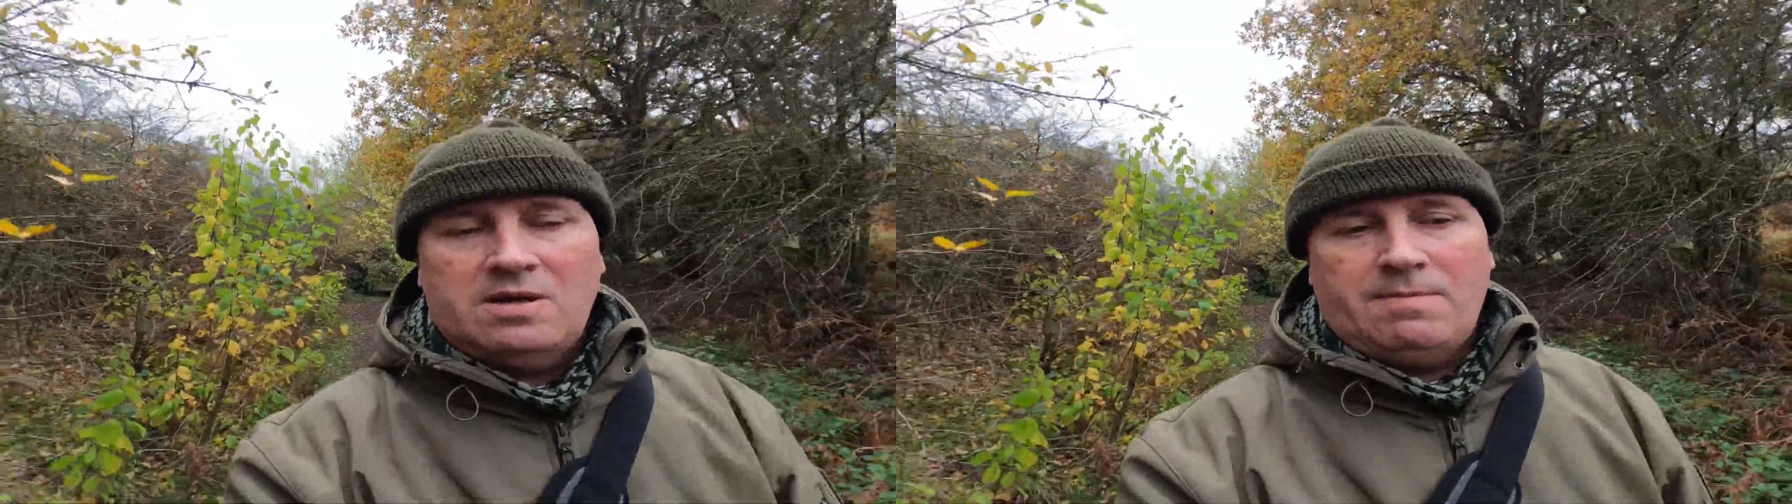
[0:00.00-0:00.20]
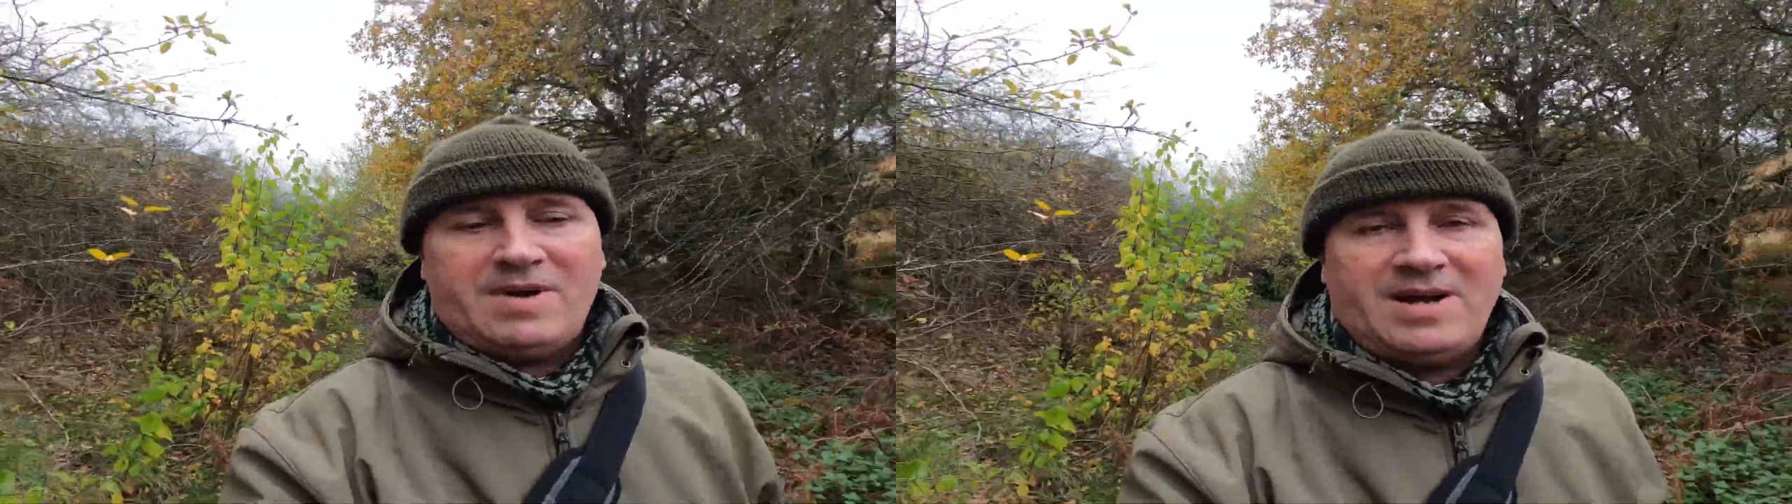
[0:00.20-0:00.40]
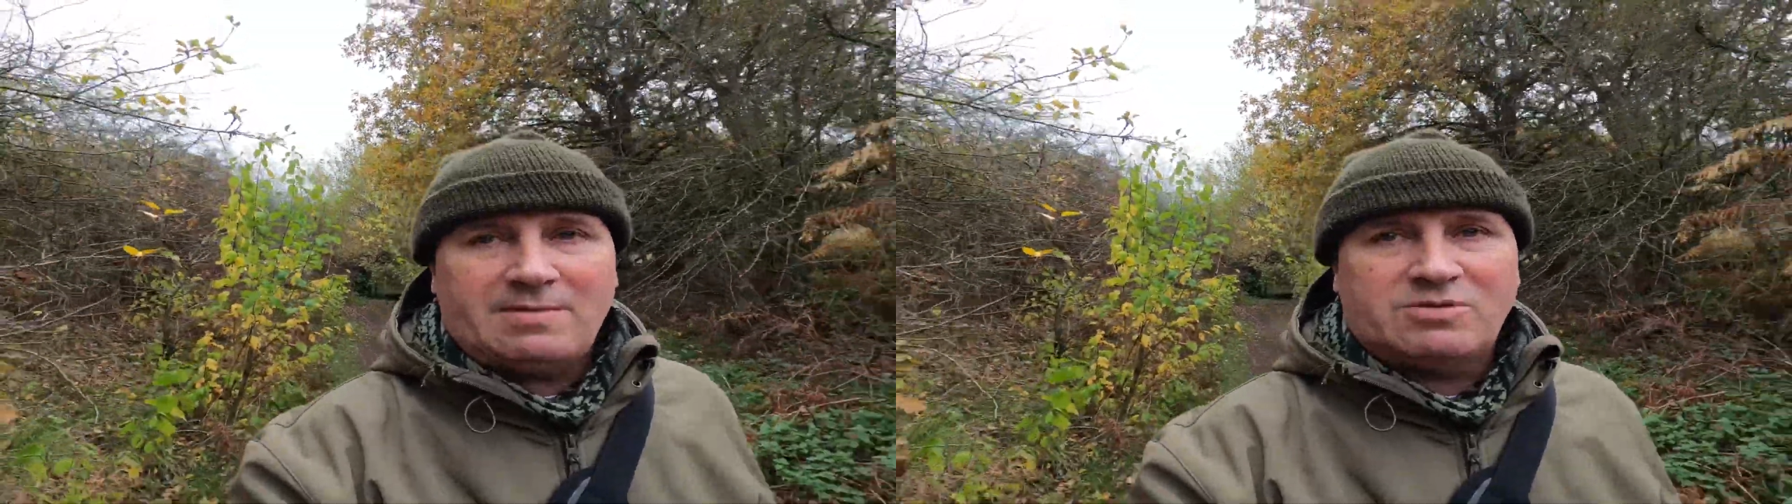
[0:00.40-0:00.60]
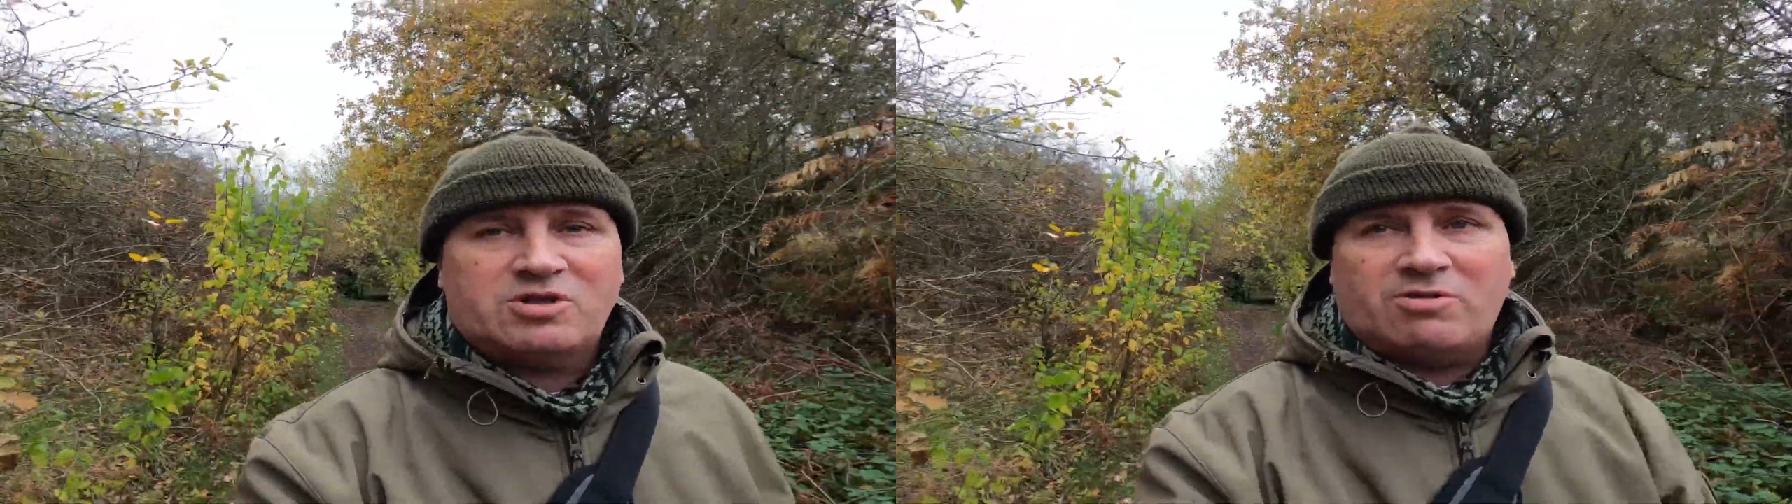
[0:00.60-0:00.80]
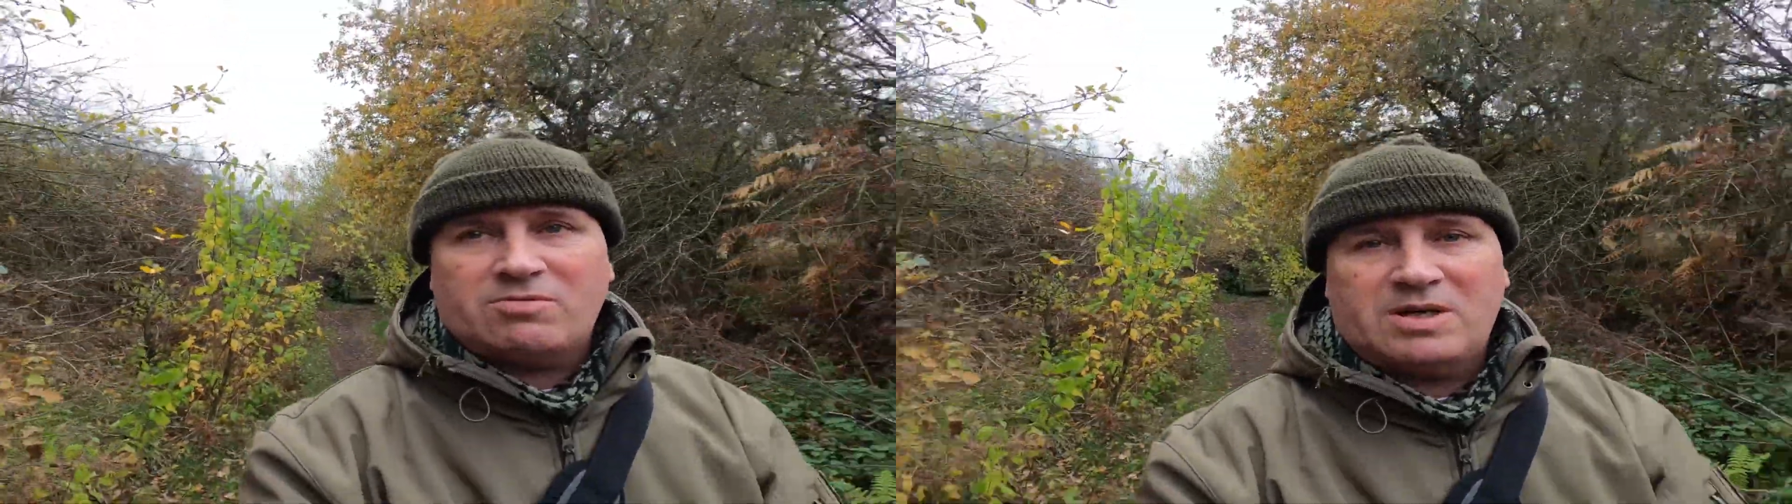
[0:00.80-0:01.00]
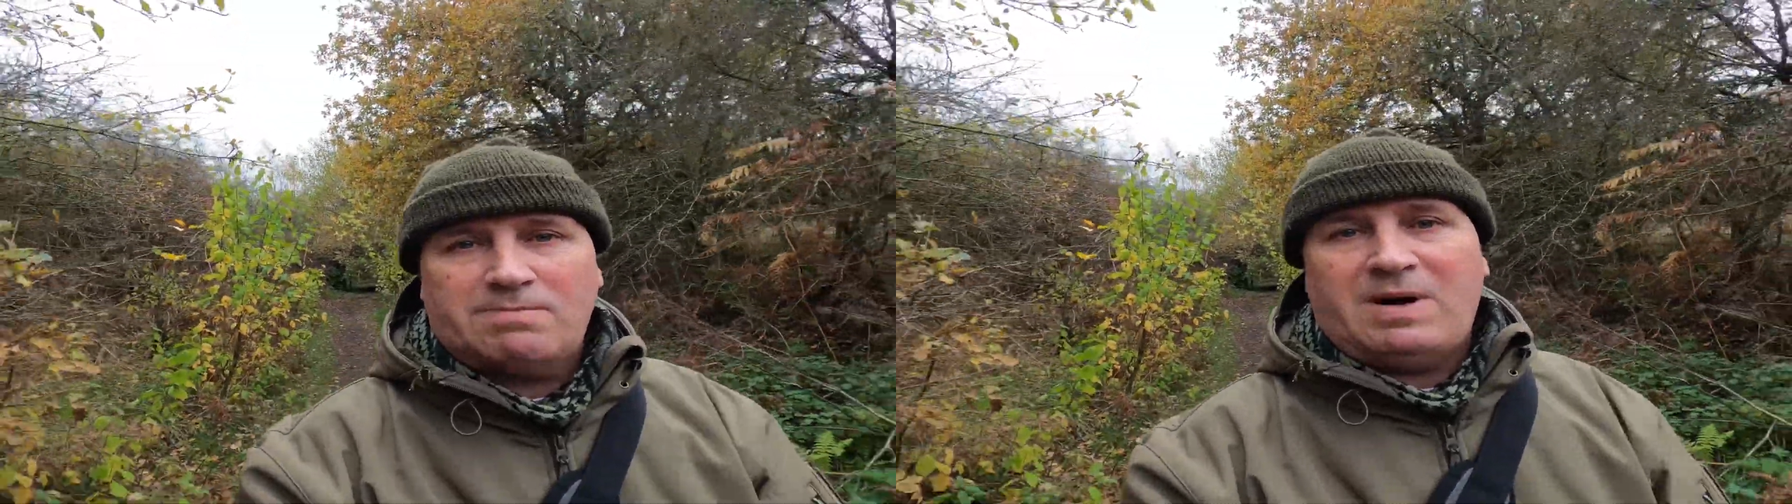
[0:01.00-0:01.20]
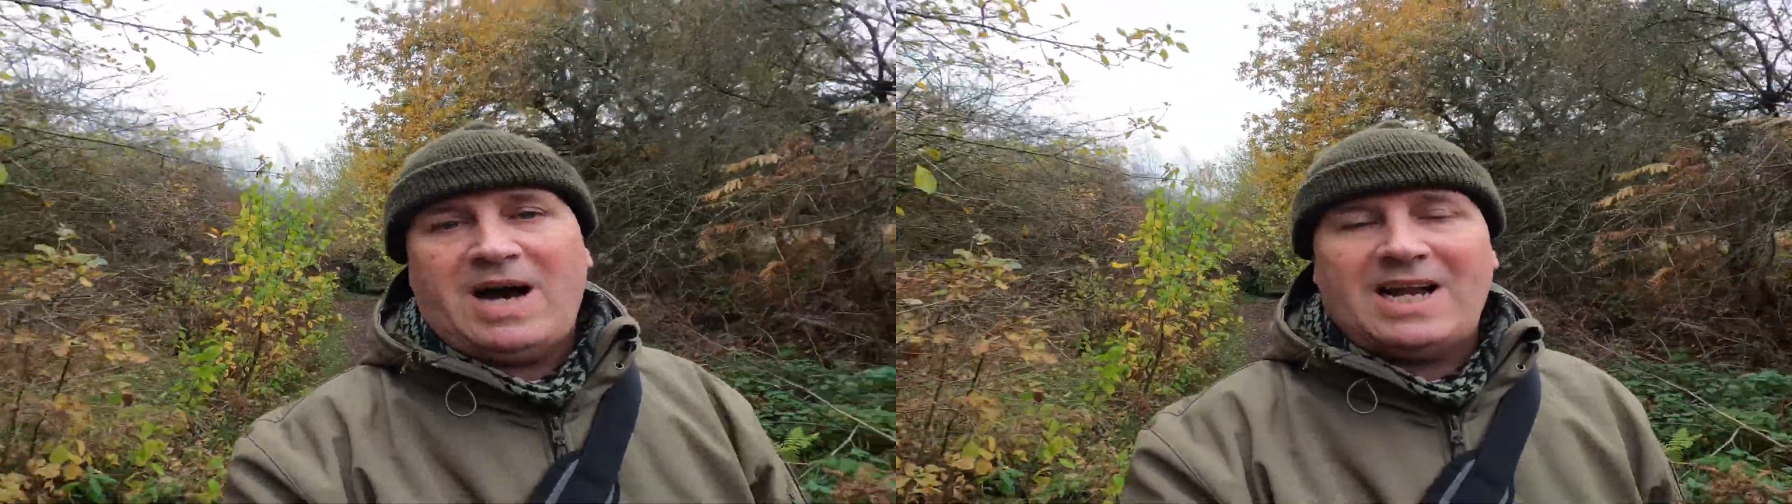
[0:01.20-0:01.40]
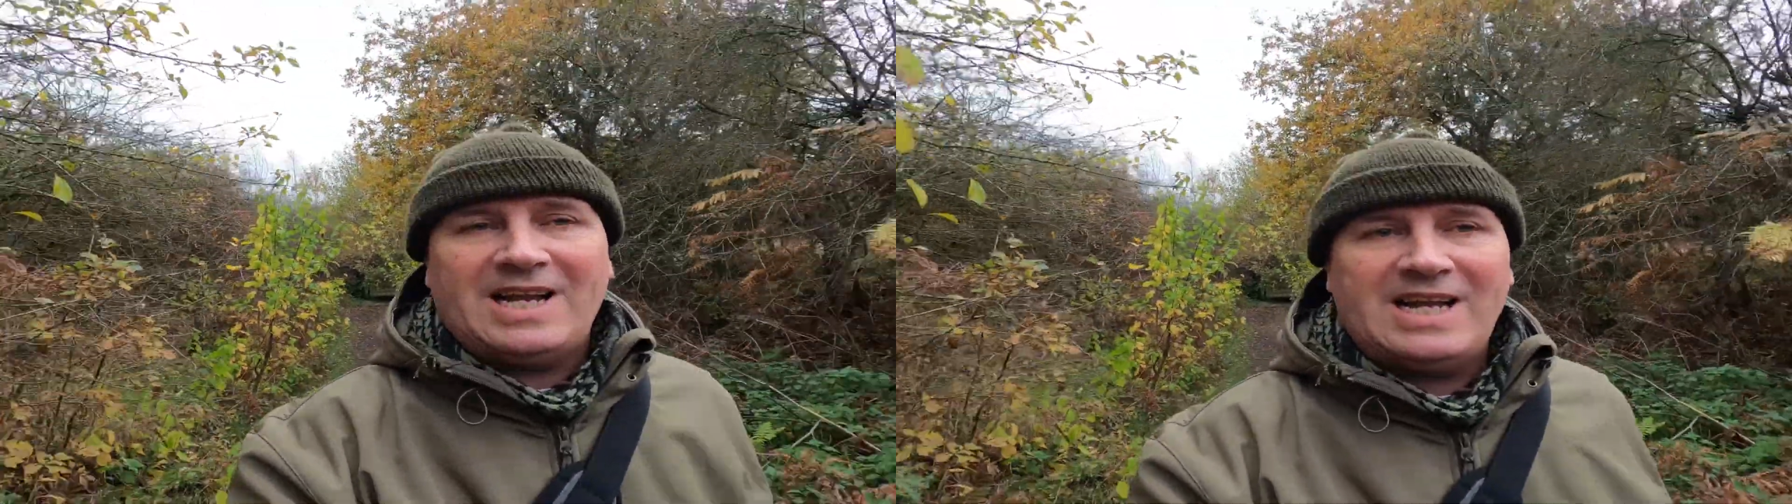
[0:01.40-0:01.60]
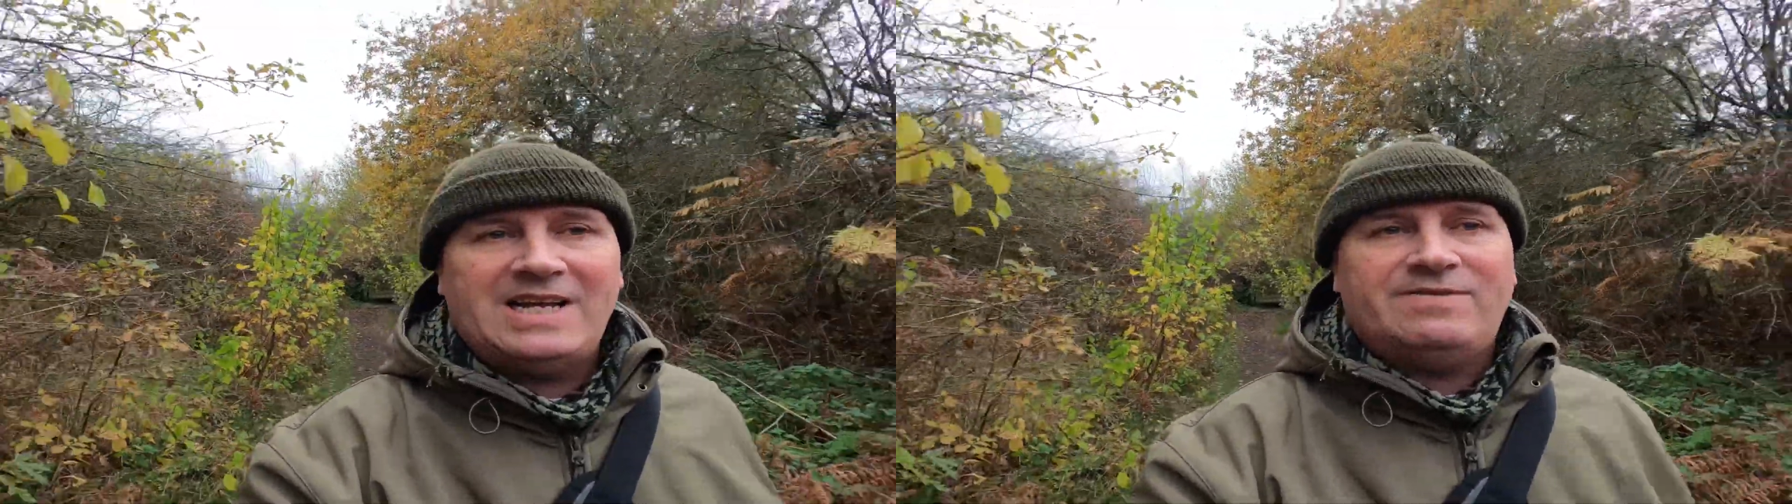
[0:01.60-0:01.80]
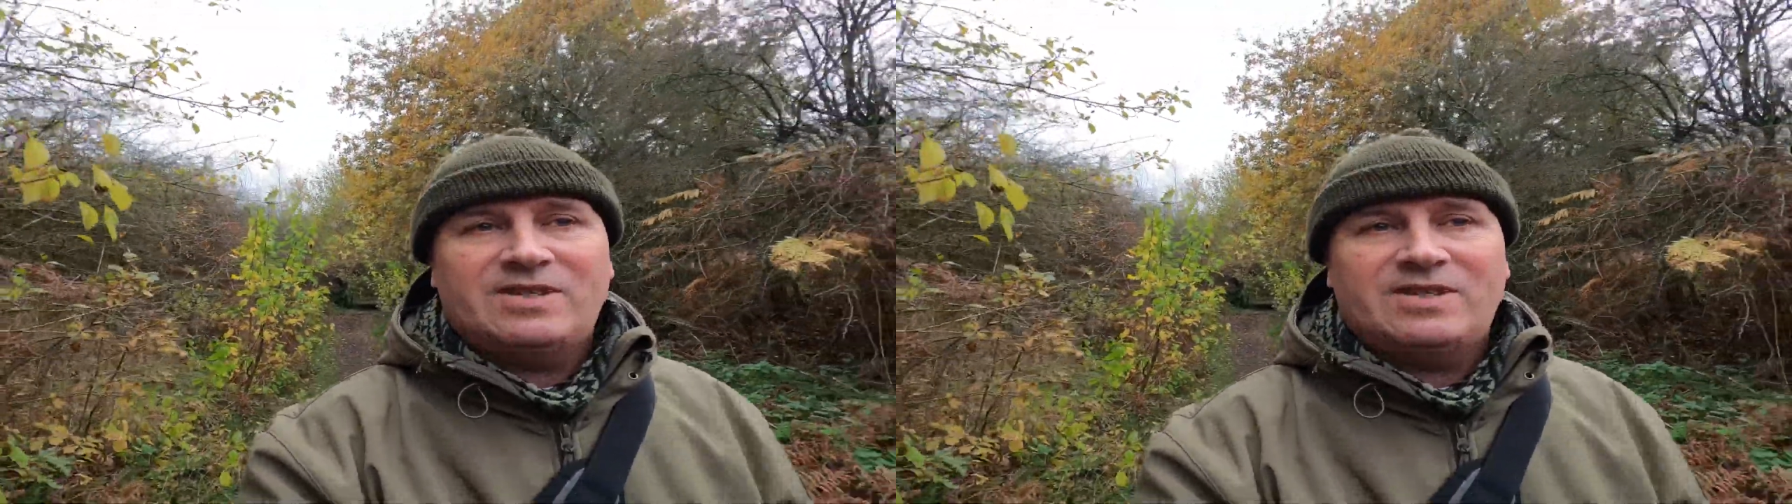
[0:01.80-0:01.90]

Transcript: being obstructed by leaves,